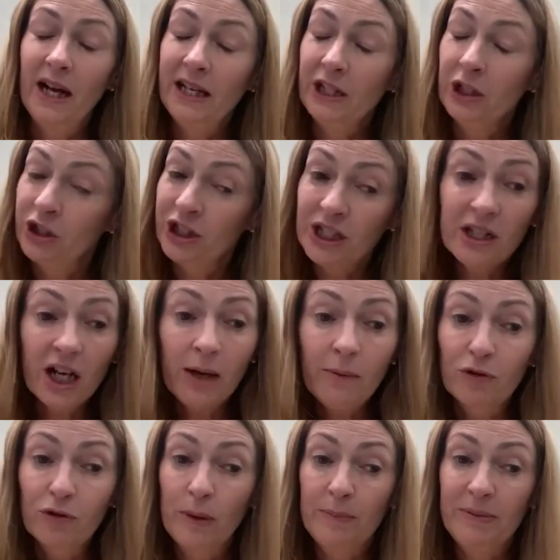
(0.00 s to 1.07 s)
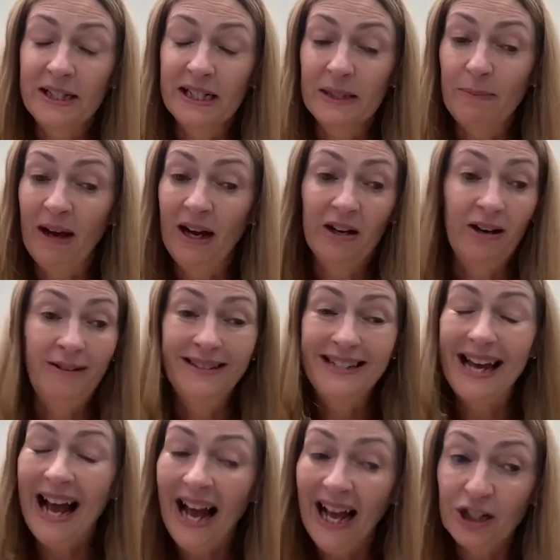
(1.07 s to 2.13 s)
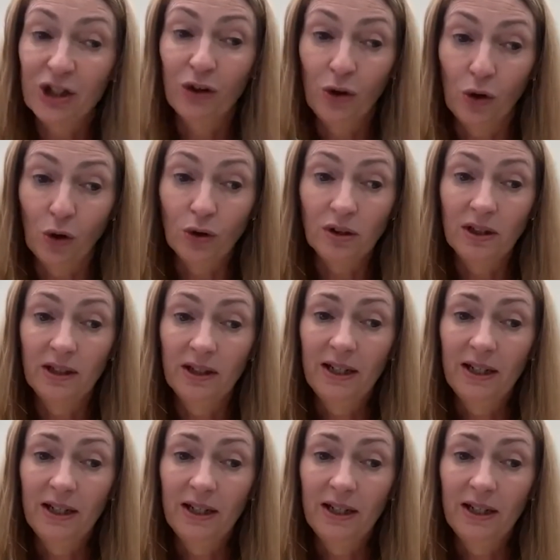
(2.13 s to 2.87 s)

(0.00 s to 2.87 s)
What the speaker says: It didn't come from a business background at all.